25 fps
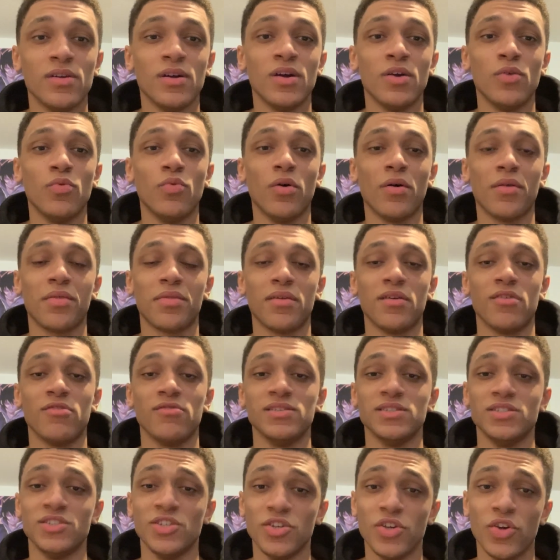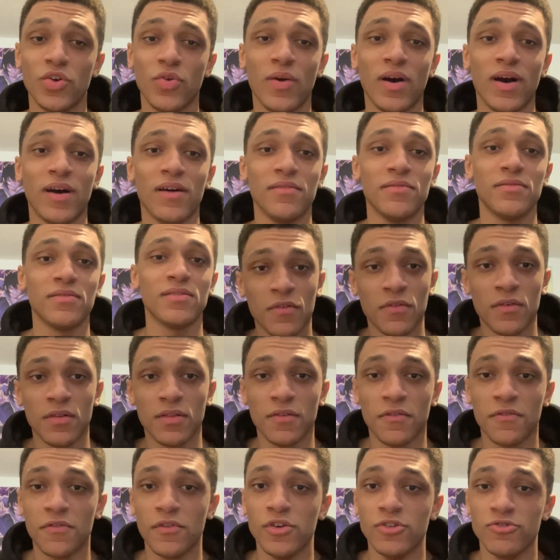What theories do you have for
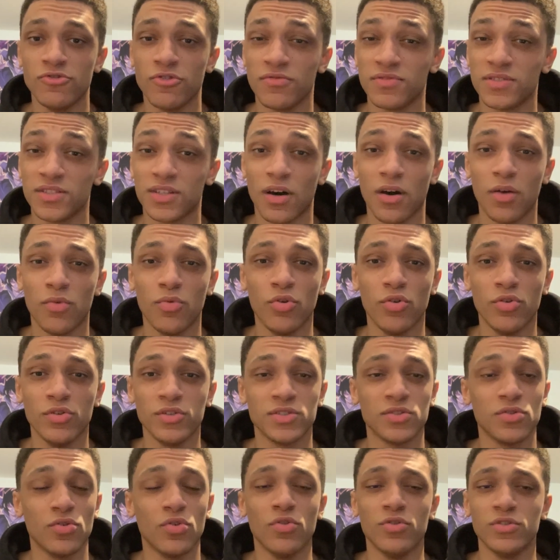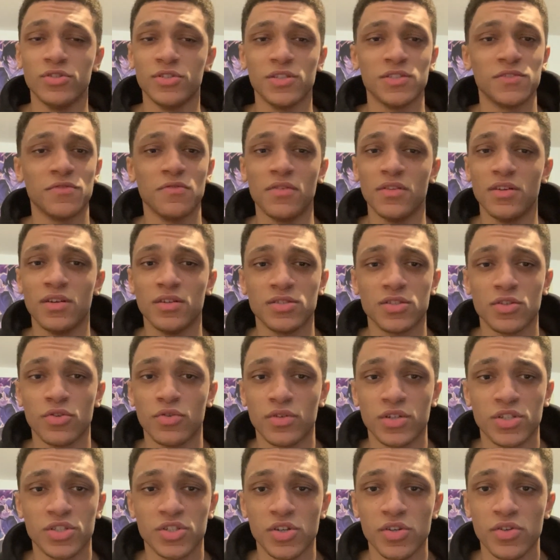the future of Star Wars, or just for the
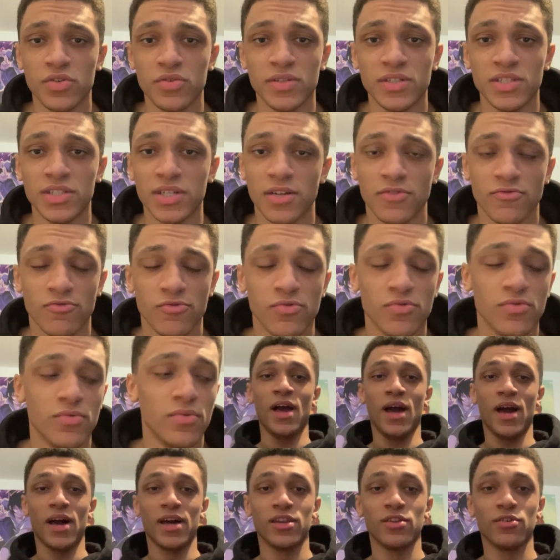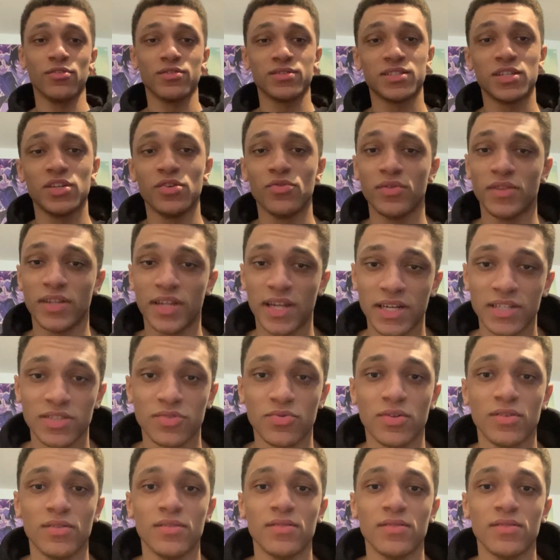Ahsoka show in general? And I'll see you on the next one.